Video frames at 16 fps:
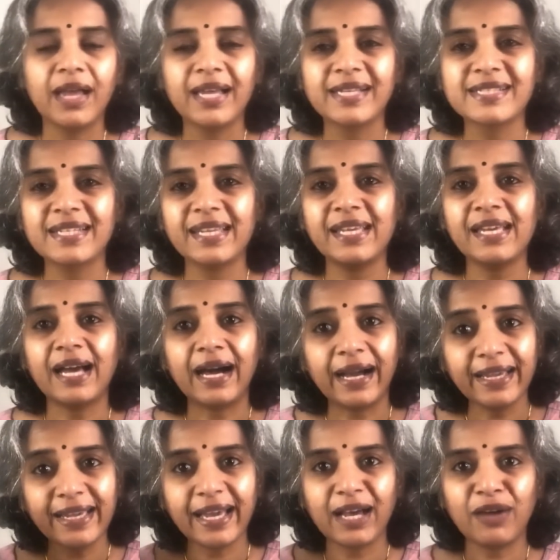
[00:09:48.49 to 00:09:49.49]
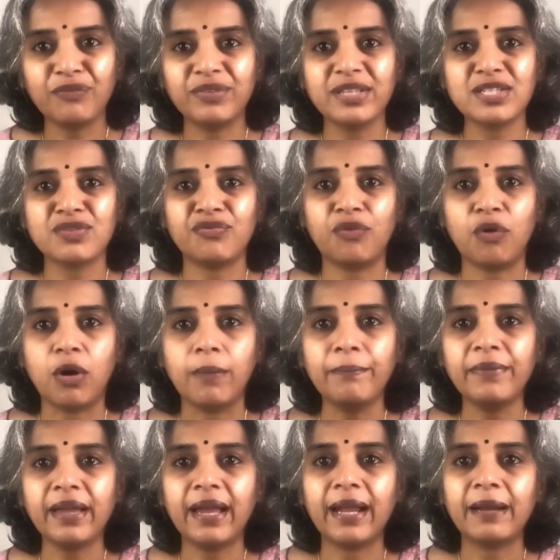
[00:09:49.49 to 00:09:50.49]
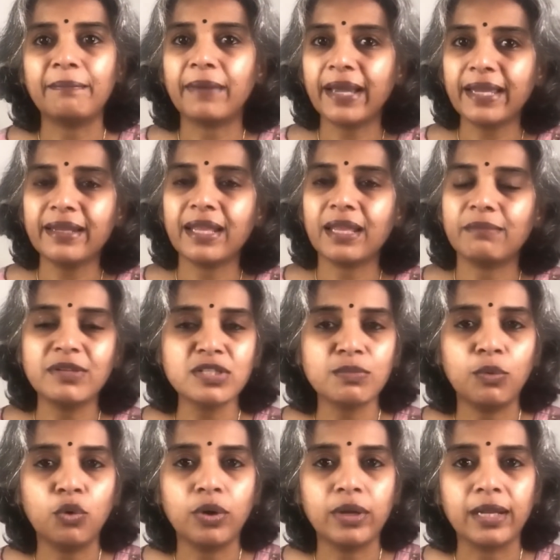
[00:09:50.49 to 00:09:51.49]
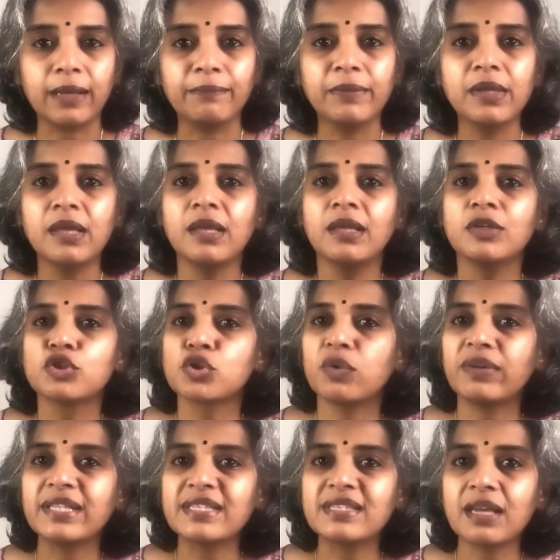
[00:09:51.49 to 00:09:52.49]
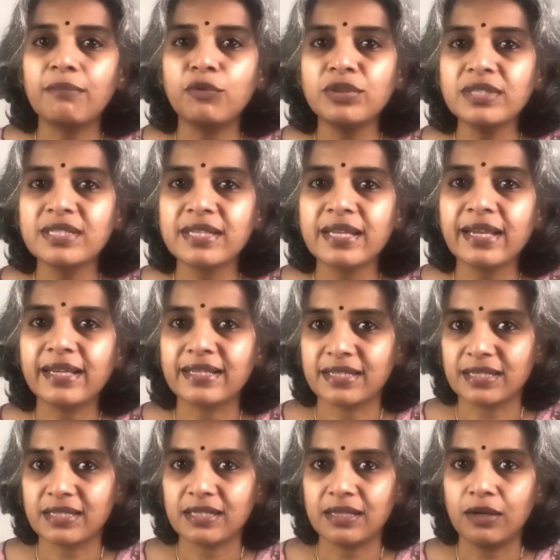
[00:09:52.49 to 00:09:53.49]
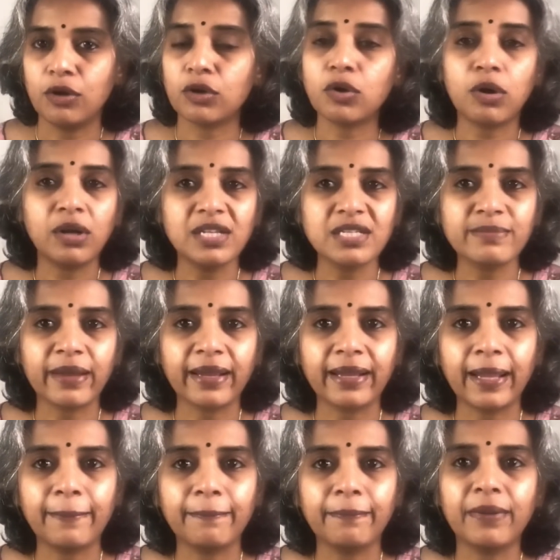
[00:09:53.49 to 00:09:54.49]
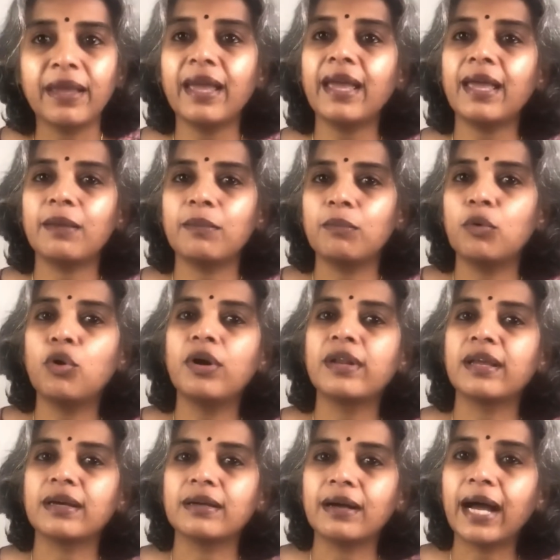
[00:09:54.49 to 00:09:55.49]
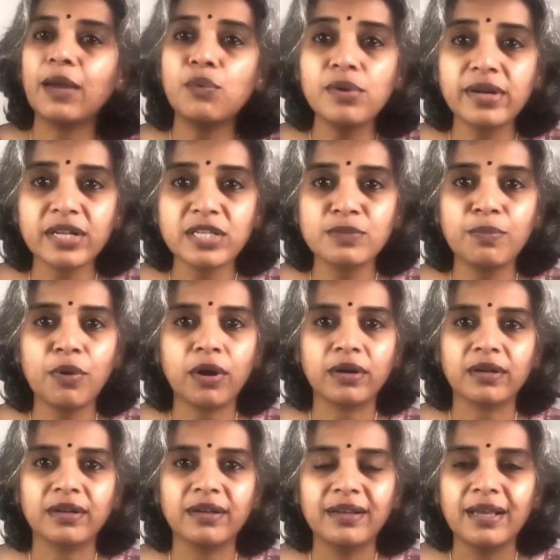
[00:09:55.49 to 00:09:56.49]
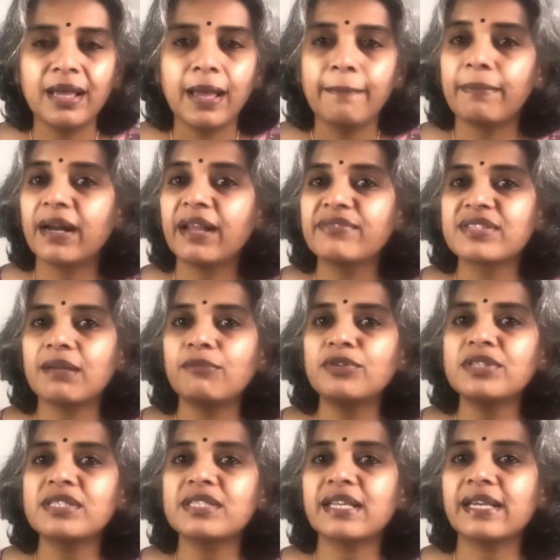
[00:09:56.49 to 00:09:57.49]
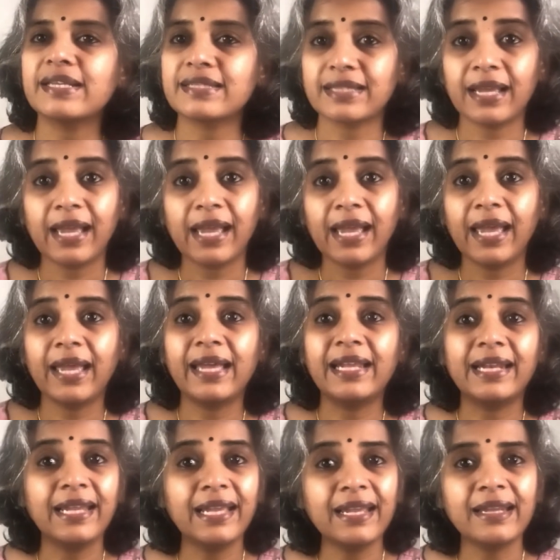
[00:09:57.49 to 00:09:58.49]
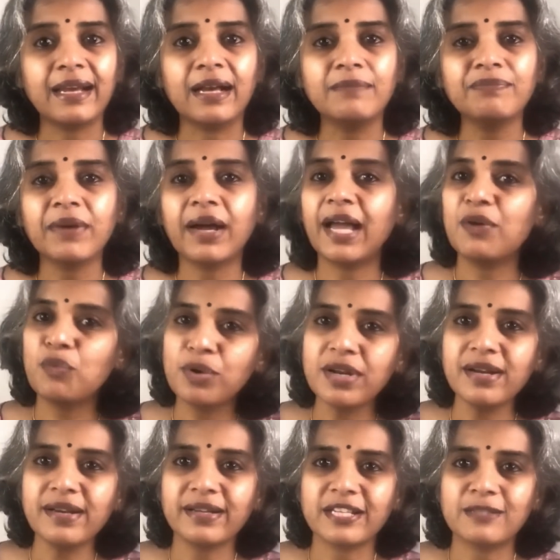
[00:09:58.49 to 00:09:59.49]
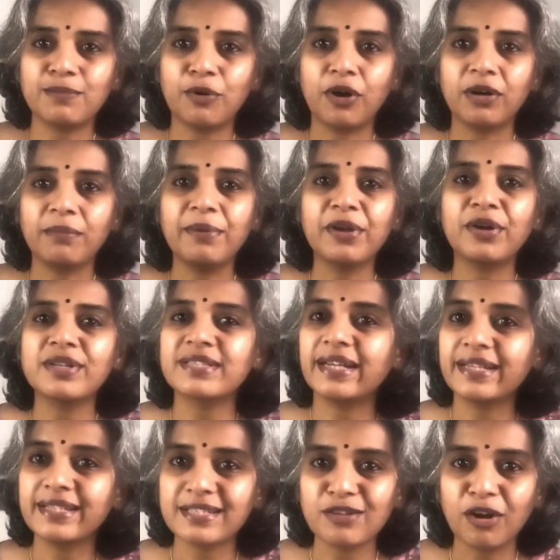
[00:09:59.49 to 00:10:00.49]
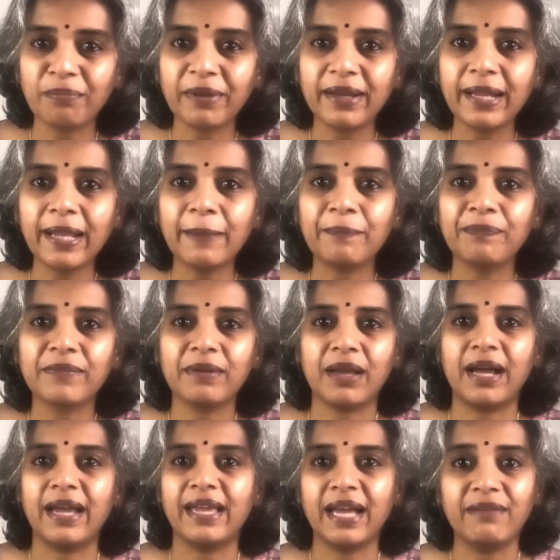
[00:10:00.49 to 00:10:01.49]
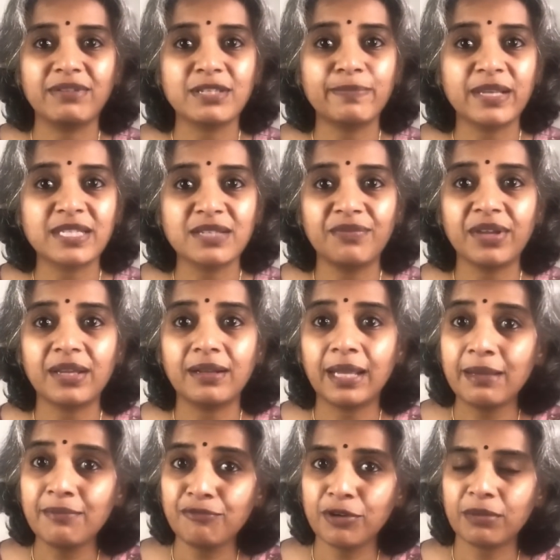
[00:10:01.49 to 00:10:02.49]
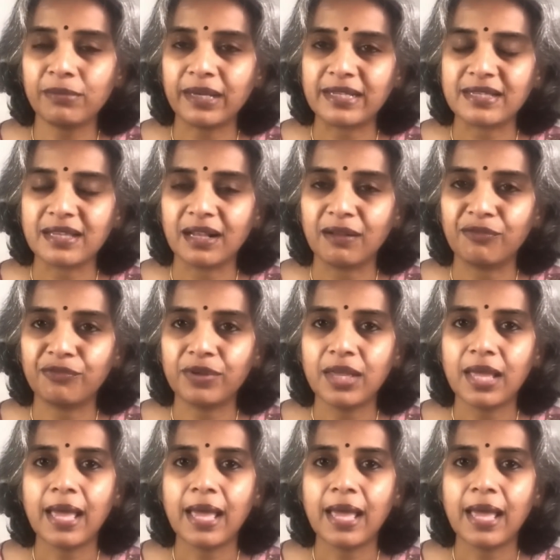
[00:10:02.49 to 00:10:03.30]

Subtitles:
See, I have this form and my name is Mohana. So when someone says or calls my name, hey Mohana, I would respond. But if someone says, hey Leena, I wouldn't respond because that is not my name. I have a specific name for myself.